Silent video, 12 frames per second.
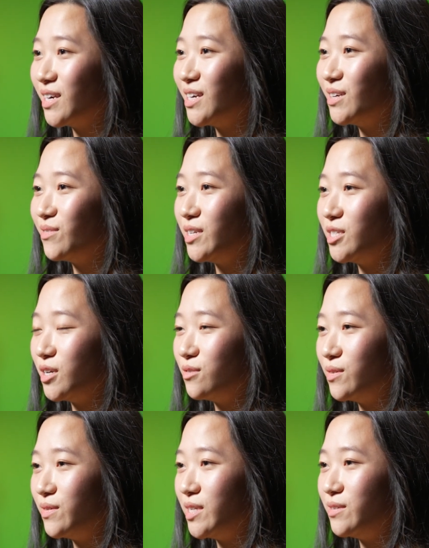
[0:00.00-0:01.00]
her.
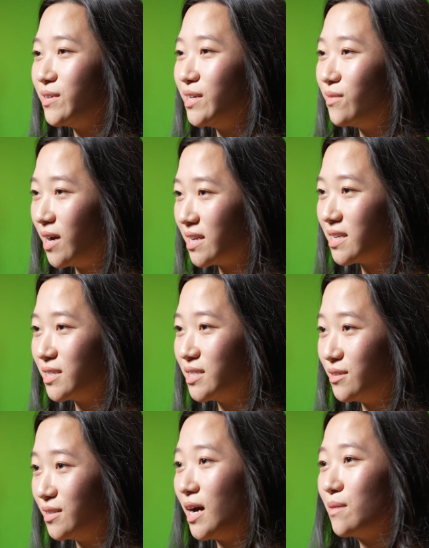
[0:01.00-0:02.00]
We want
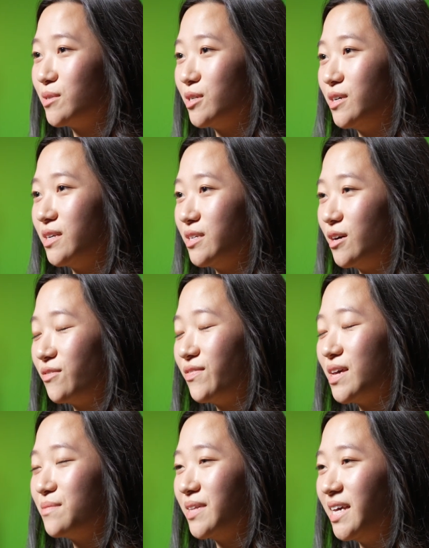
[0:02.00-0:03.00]
to adopt her into our
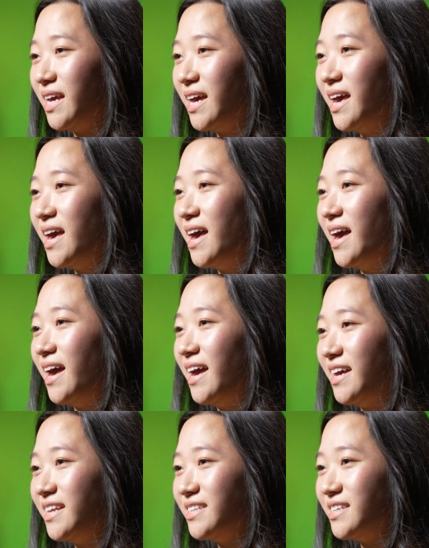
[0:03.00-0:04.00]
family.
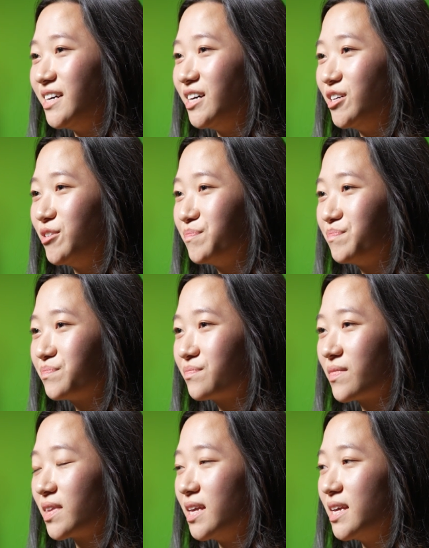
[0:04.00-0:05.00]
And
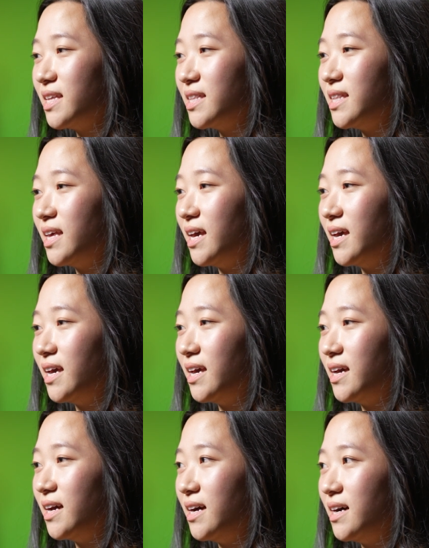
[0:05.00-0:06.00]

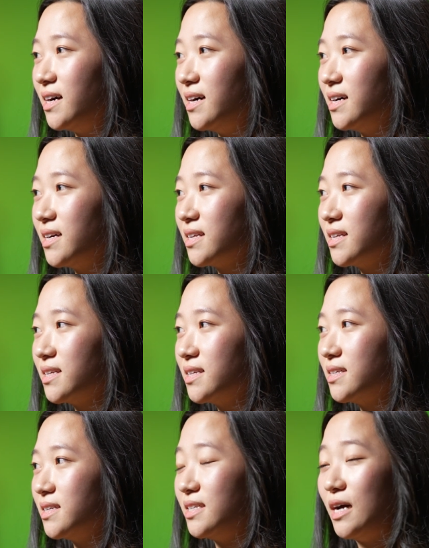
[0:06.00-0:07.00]
they
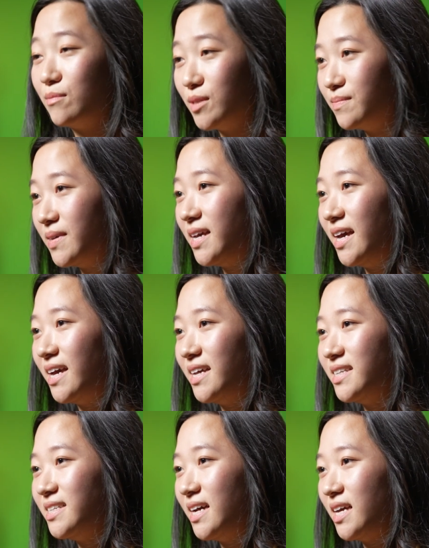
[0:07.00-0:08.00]
adopted me,
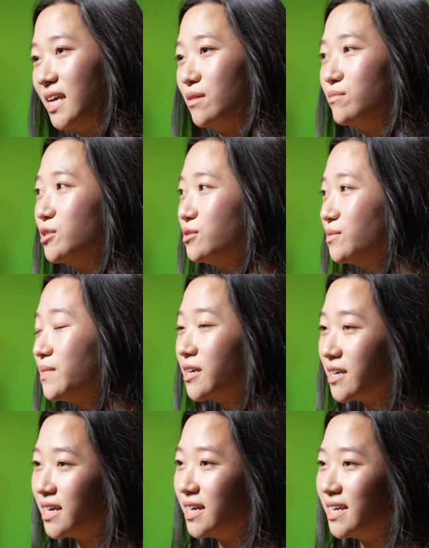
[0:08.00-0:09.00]
and I came to
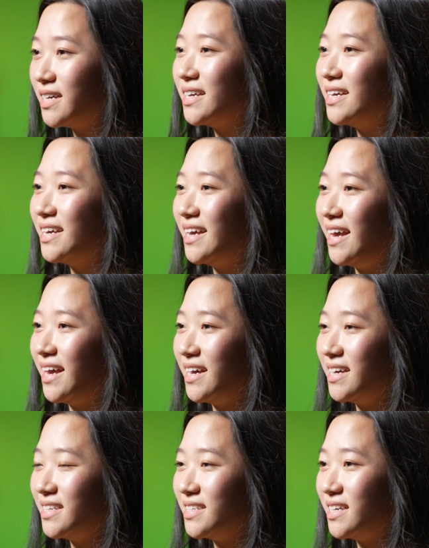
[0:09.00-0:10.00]
America,
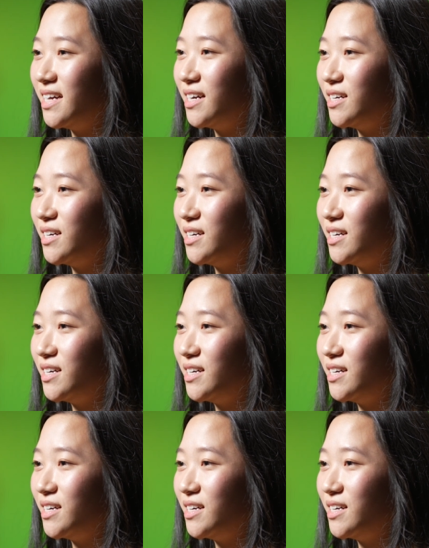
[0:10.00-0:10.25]
and